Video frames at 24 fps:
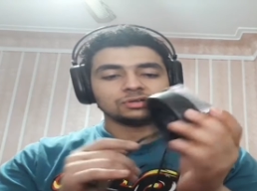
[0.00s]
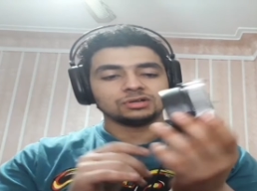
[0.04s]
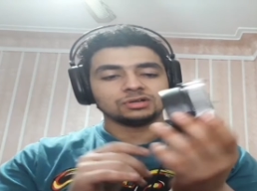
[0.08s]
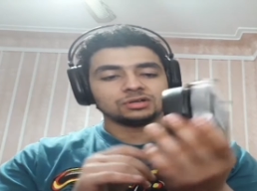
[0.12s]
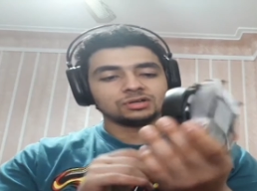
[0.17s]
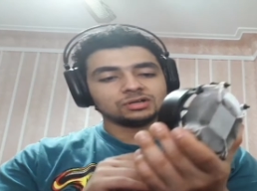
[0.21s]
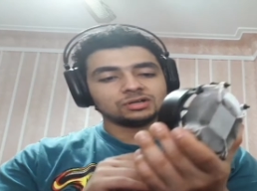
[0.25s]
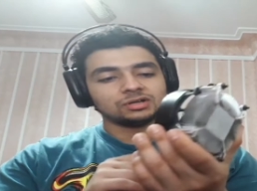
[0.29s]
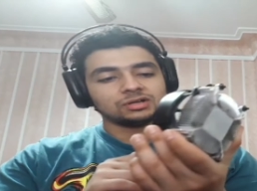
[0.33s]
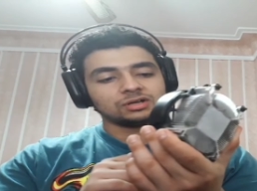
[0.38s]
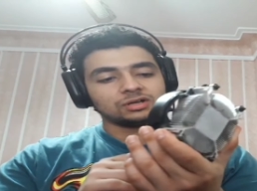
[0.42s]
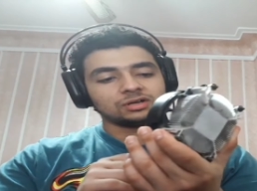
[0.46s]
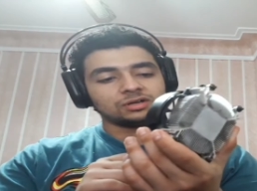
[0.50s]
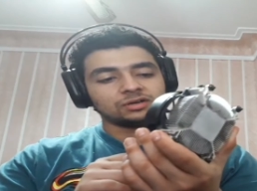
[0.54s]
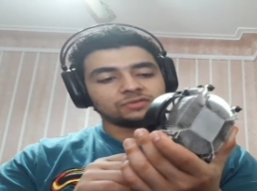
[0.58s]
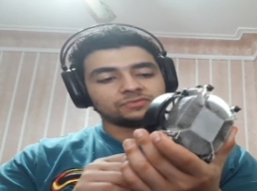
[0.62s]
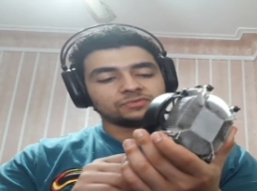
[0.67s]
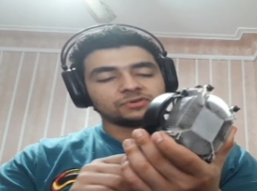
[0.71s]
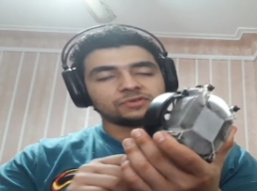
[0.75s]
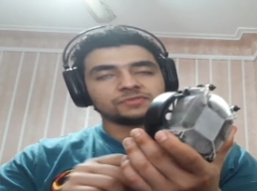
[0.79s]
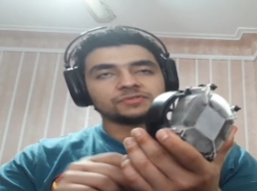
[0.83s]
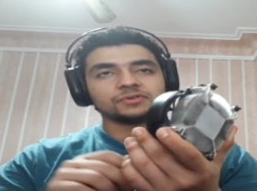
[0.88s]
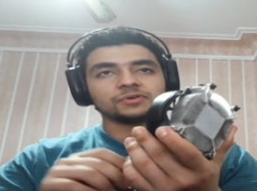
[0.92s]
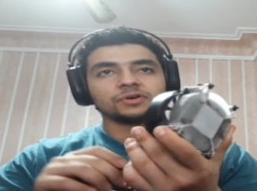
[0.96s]
Uh,
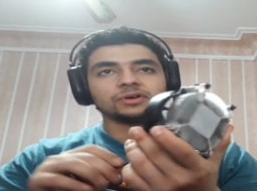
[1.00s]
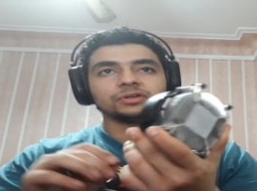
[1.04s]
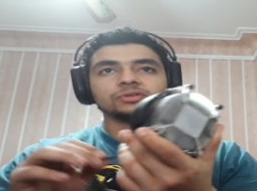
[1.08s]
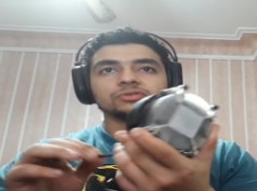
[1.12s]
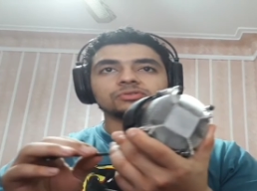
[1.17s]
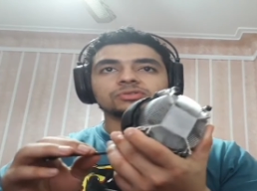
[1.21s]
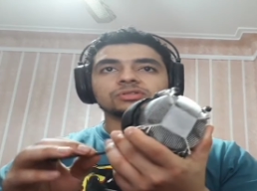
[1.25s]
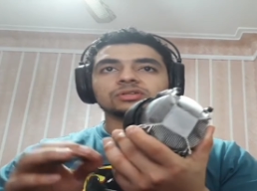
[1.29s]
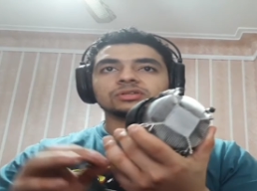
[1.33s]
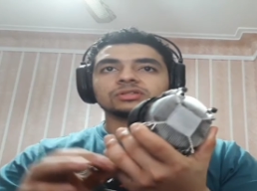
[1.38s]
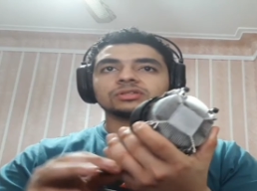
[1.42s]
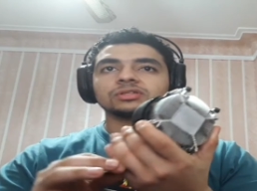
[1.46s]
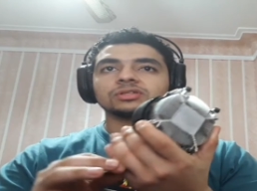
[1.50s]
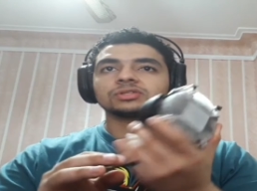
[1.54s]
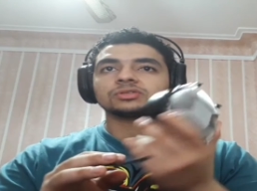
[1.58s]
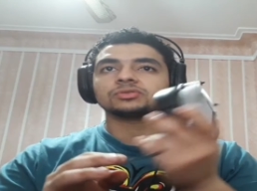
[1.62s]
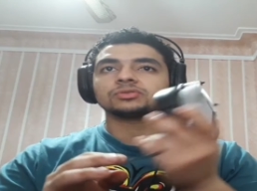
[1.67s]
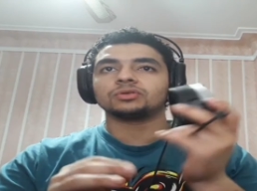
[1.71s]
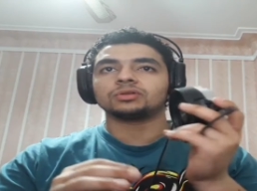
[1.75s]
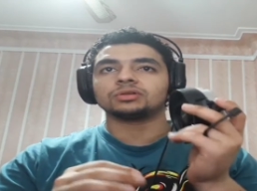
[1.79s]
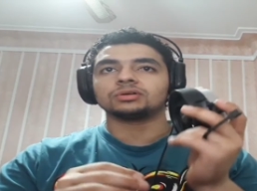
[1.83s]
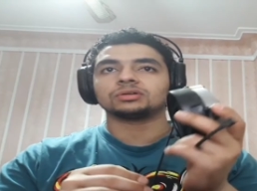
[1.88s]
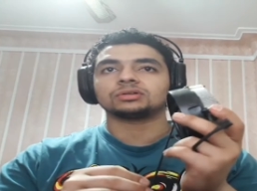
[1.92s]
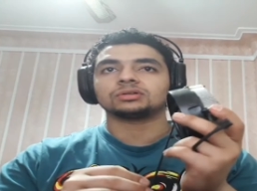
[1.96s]
for everyone using this
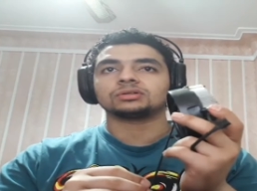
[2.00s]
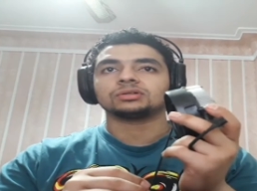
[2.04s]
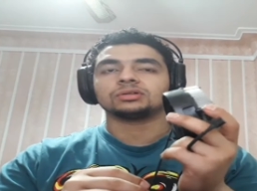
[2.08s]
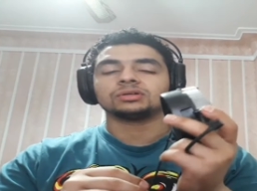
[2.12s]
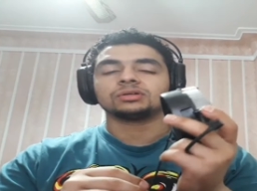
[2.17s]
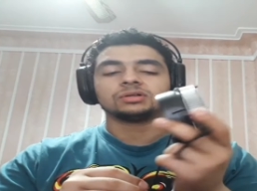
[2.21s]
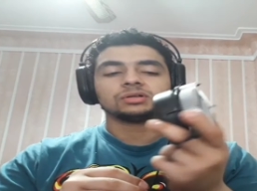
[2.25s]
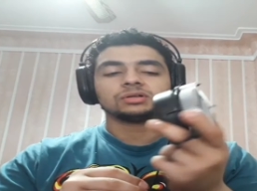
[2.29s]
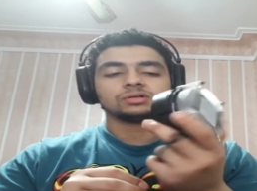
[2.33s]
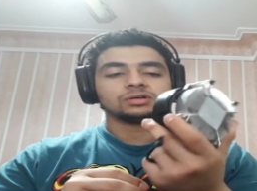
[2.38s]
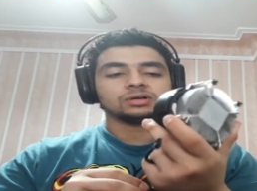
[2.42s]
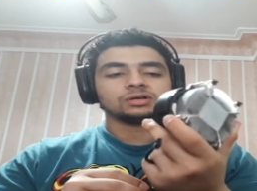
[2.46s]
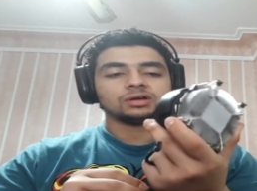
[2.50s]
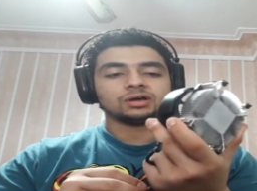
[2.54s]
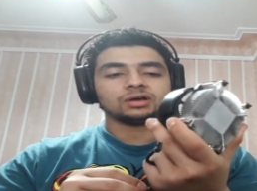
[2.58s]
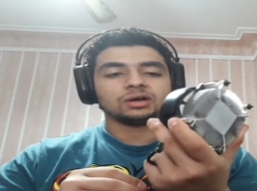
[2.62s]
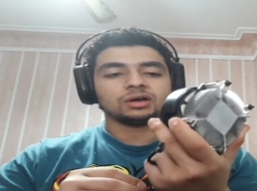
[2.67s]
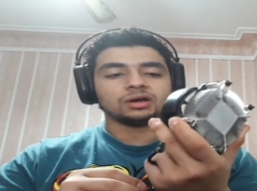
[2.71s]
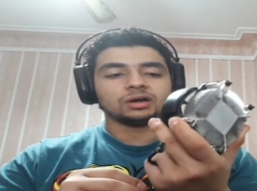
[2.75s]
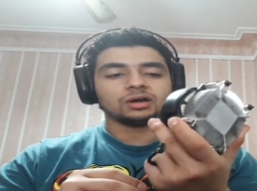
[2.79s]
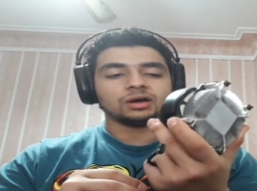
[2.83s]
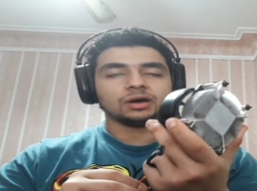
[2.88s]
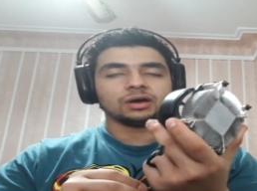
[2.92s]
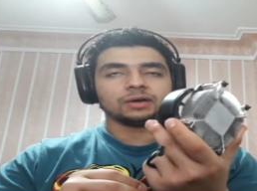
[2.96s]
cooler,
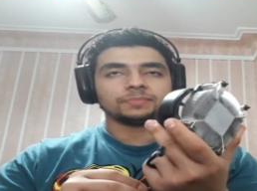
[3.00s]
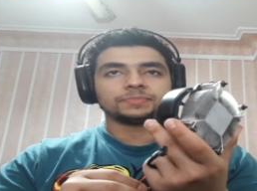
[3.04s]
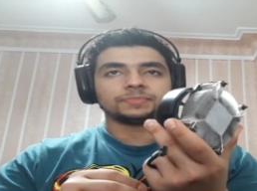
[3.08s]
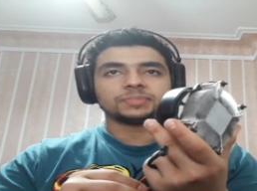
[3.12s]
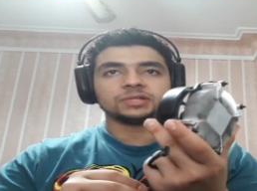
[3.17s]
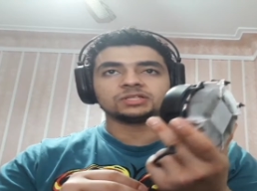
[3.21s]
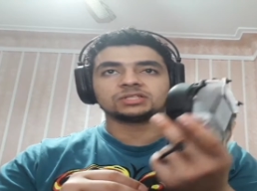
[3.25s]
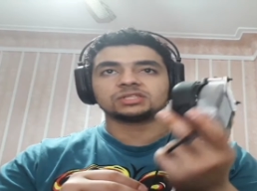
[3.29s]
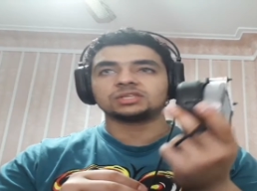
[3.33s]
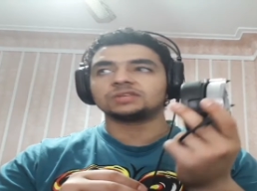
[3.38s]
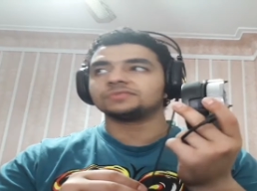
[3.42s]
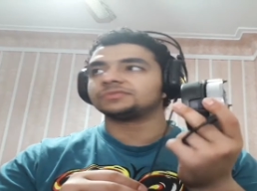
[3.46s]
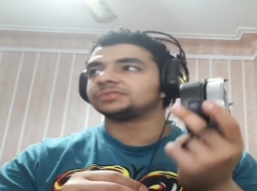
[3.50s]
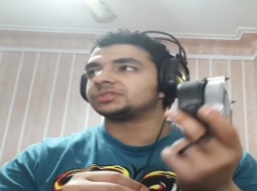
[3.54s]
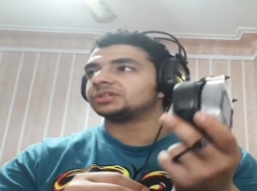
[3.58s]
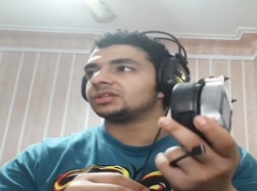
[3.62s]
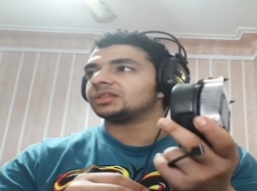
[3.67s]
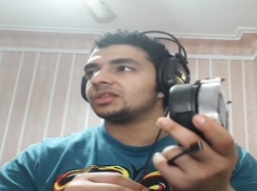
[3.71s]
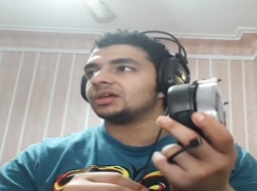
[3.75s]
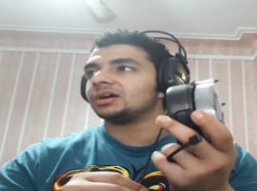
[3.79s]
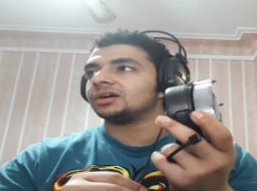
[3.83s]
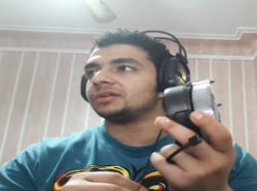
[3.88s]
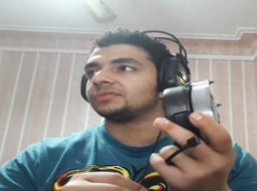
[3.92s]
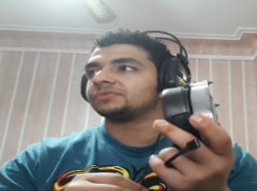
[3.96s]
uh, please give it a
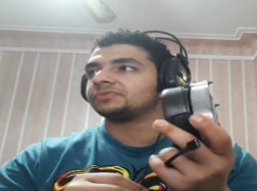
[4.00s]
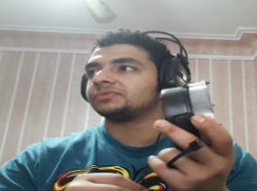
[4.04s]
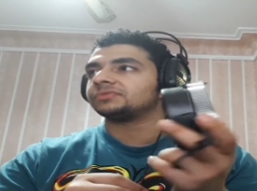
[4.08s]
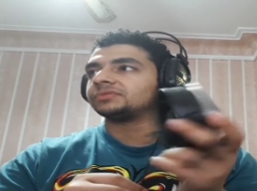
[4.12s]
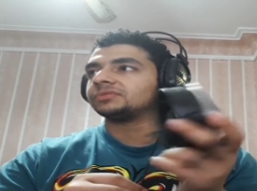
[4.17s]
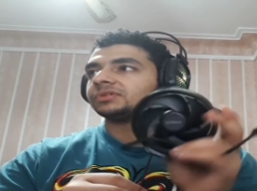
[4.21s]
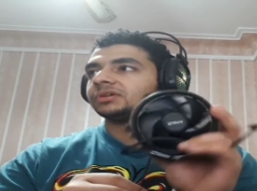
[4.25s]
love.